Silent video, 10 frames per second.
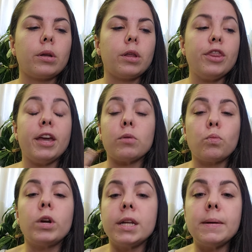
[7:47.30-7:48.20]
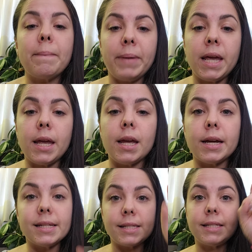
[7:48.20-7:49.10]
there wouldn't be
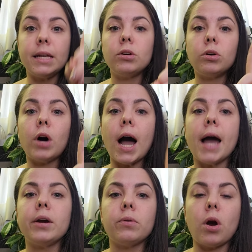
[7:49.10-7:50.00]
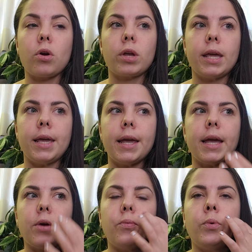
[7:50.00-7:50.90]
a single hierarchy.
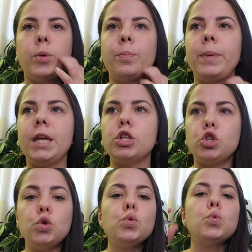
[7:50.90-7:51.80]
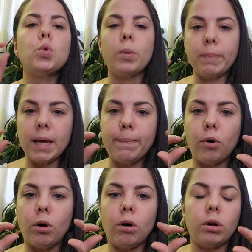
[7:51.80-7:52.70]
It would be two
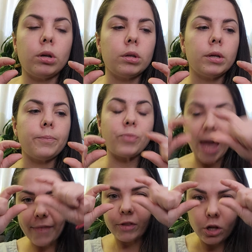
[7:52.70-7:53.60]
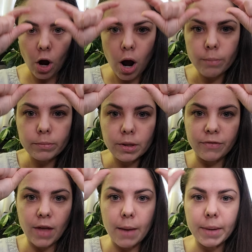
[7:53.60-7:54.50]
people at the top, if
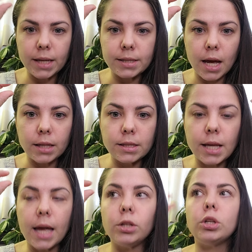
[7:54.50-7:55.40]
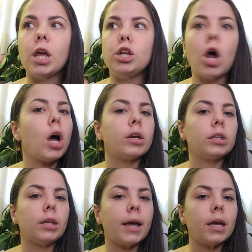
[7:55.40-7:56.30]
that makes sense, and not
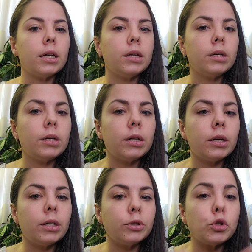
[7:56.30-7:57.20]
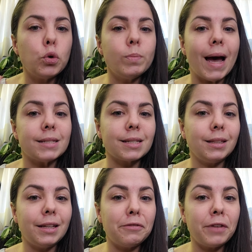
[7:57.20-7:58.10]
like two
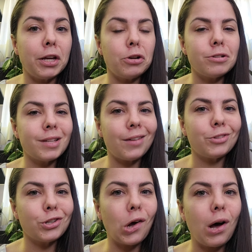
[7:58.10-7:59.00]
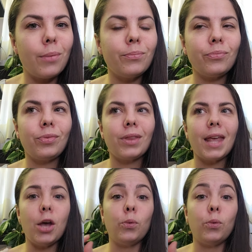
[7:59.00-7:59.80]
masculine figures at the top. It